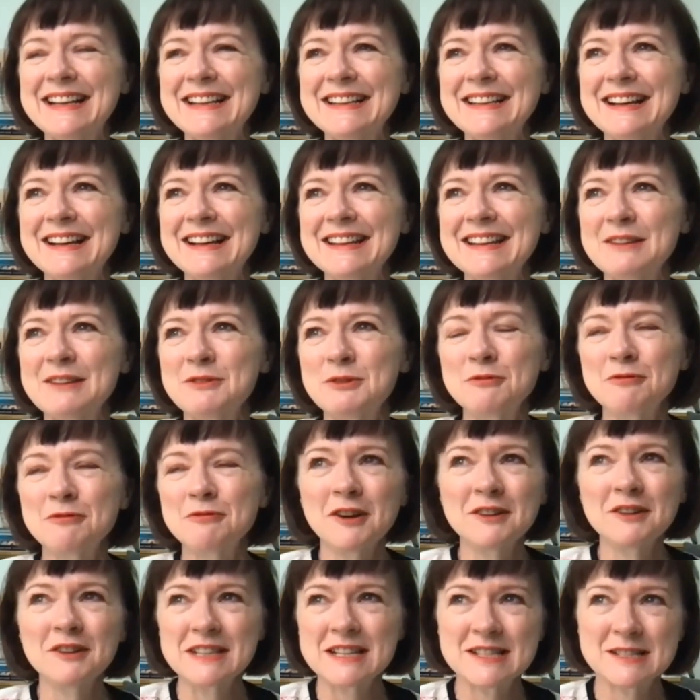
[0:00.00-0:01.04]
I think, well,
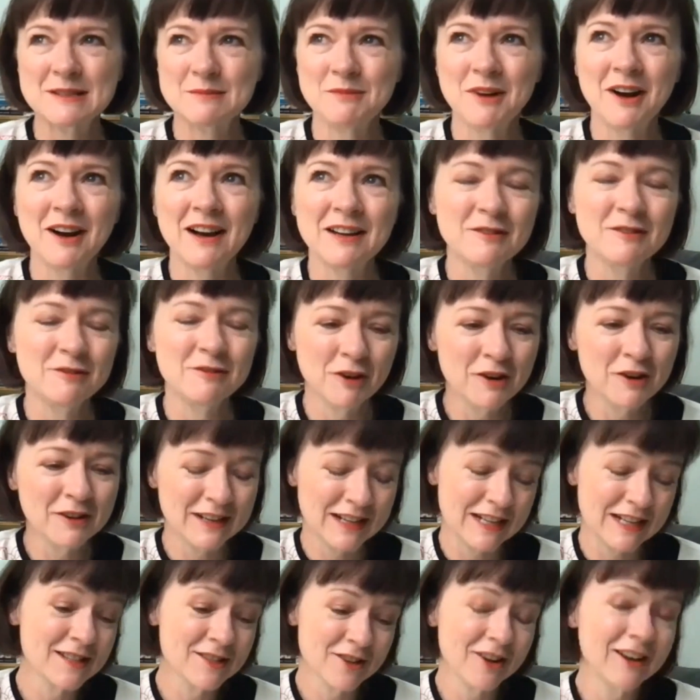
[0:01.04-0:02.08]
Frog doesn't mind. Frog
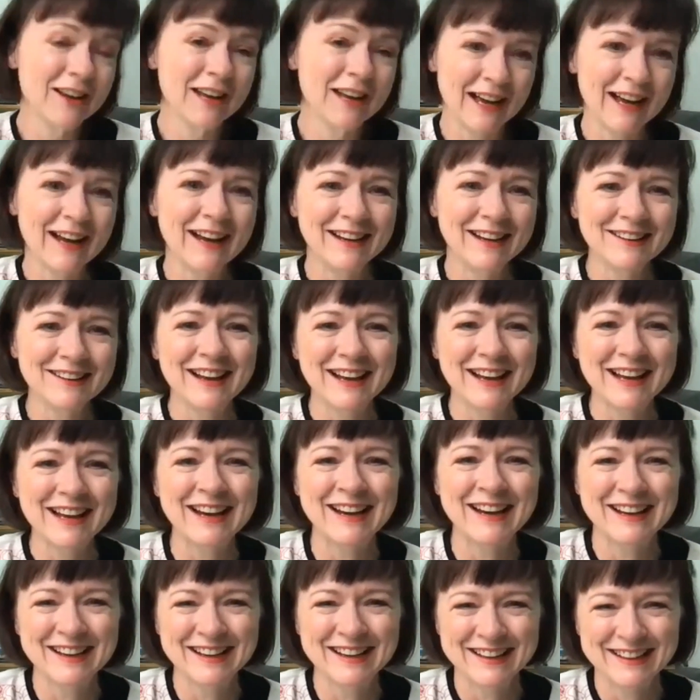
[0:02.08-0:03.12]
is okay.
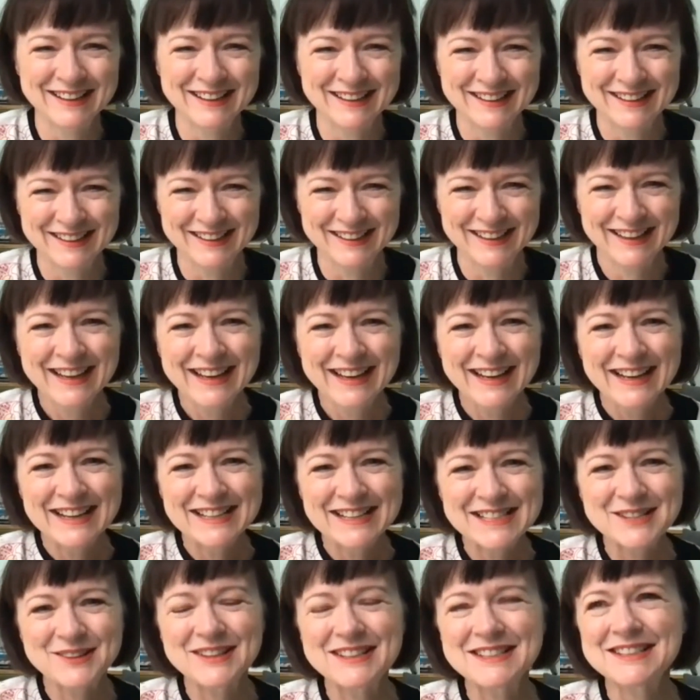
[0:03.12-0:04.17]
Like,
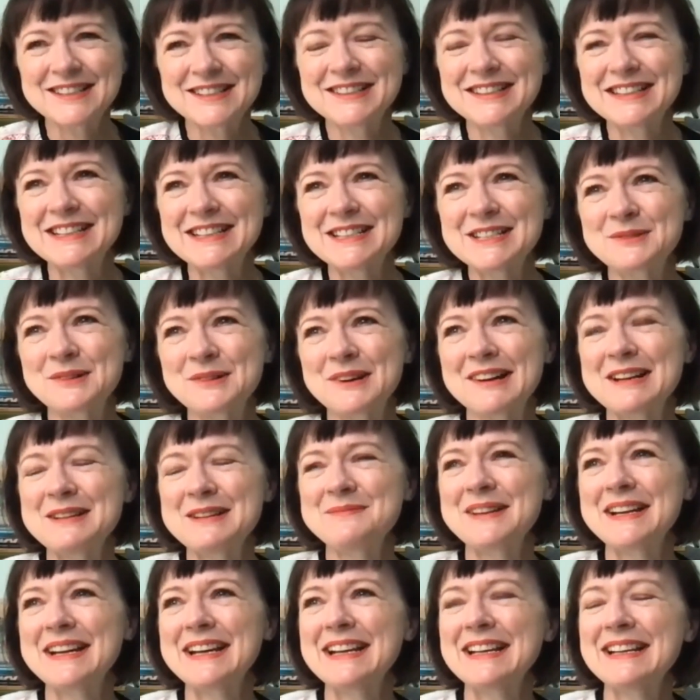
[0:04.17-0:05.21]
so I don't need to worry.
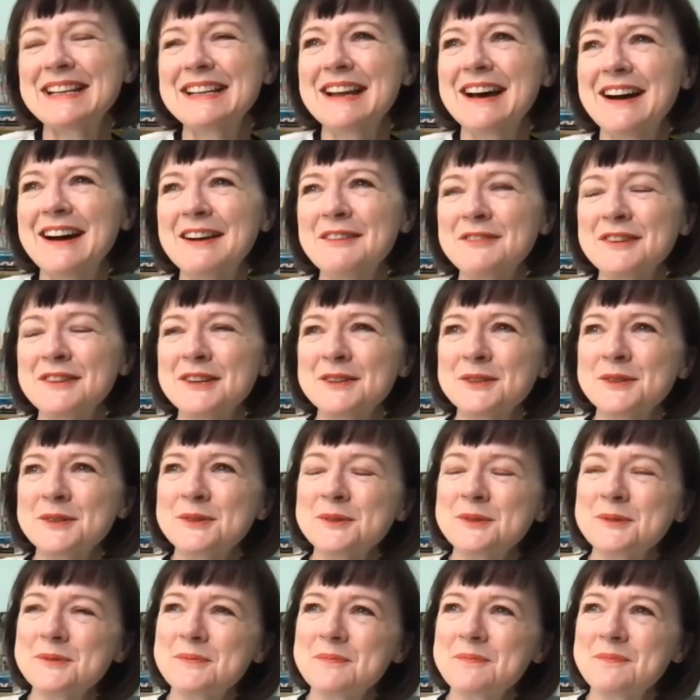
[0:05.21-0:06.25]
But I
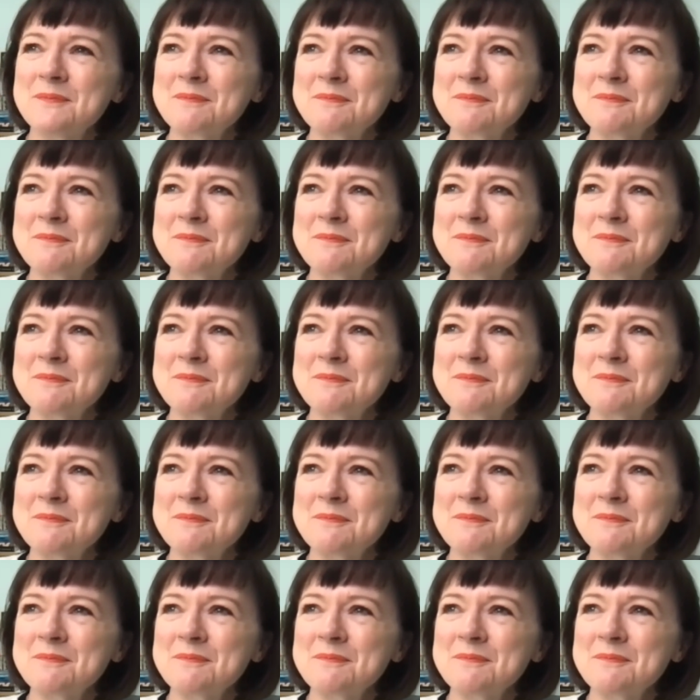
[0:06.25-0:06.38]
feel,